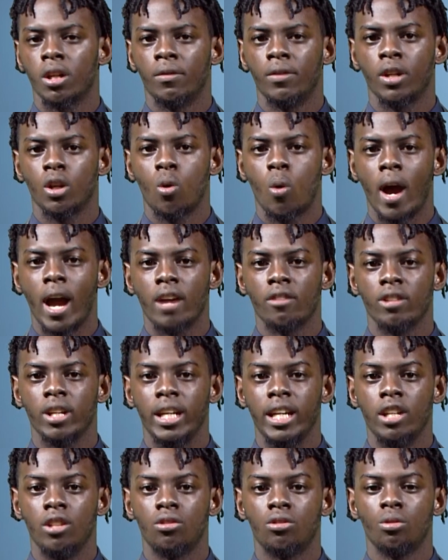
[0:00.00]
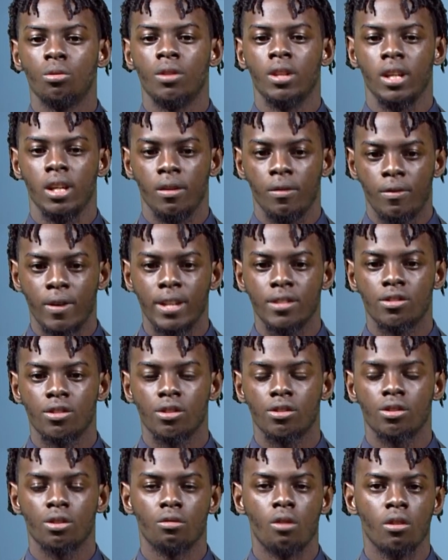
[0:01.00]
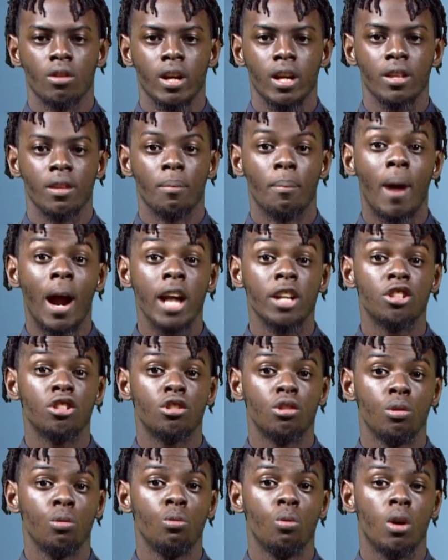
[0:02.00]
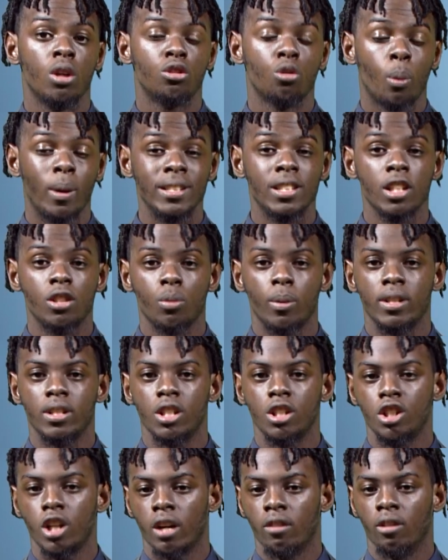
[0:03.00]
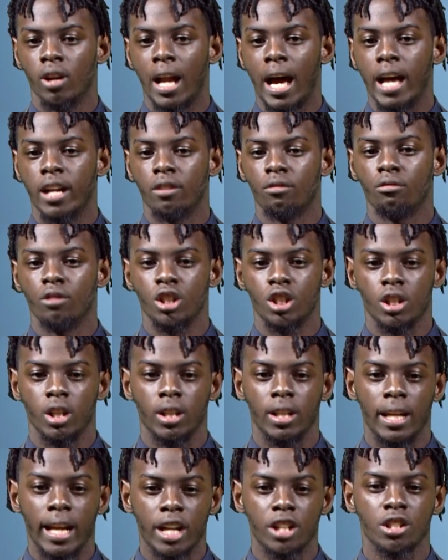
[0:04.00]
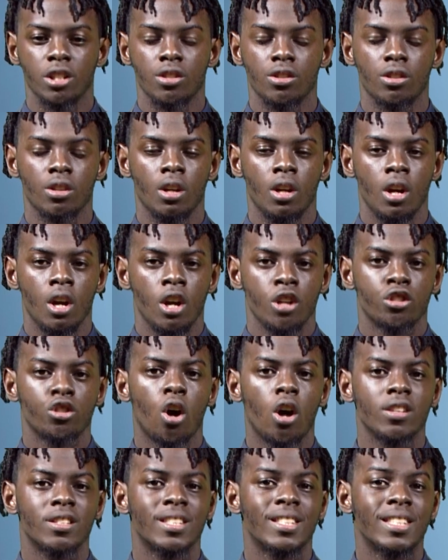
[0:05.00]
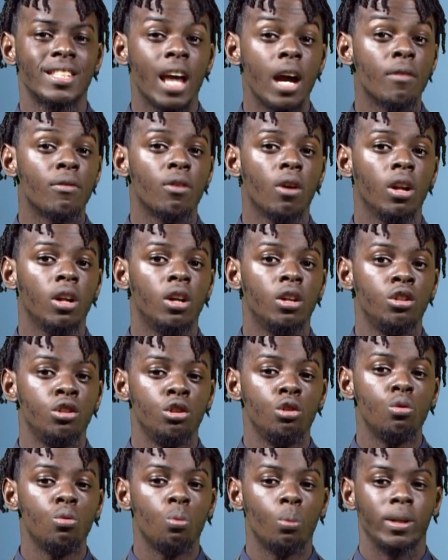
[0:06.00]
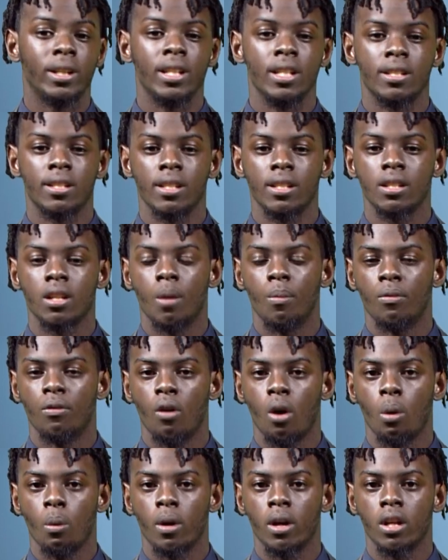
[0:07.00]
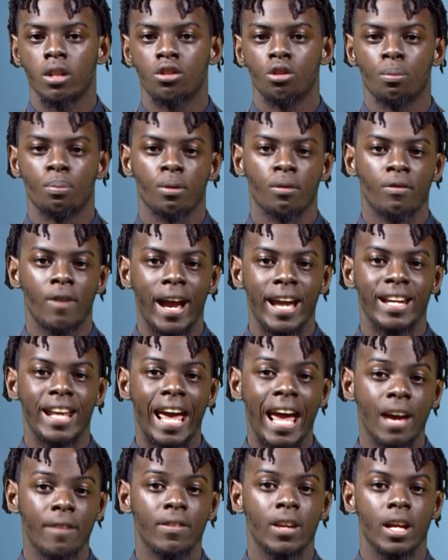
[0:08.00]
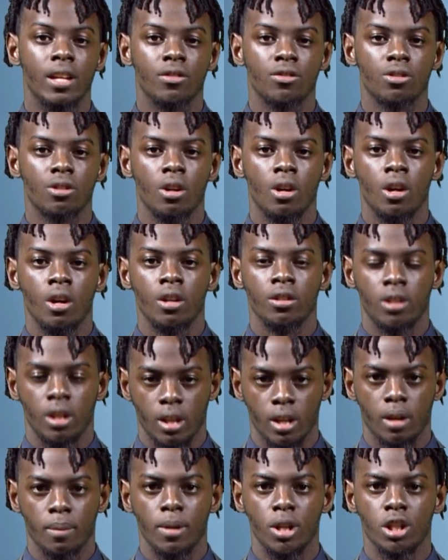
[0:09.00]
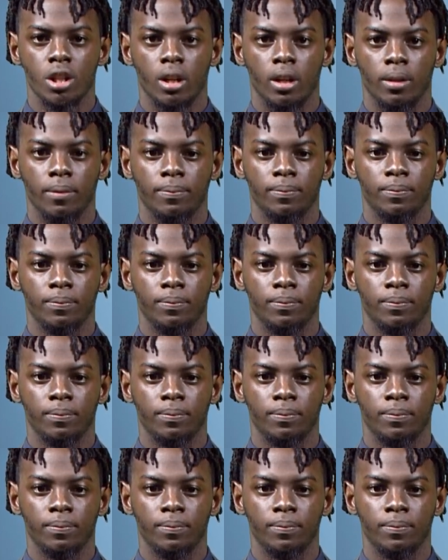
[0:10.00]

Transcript: of Inquiry into the events surrounding the March 2, 2020 general and regional elections saw several new witnesses come forward to provide evidence to the Commission.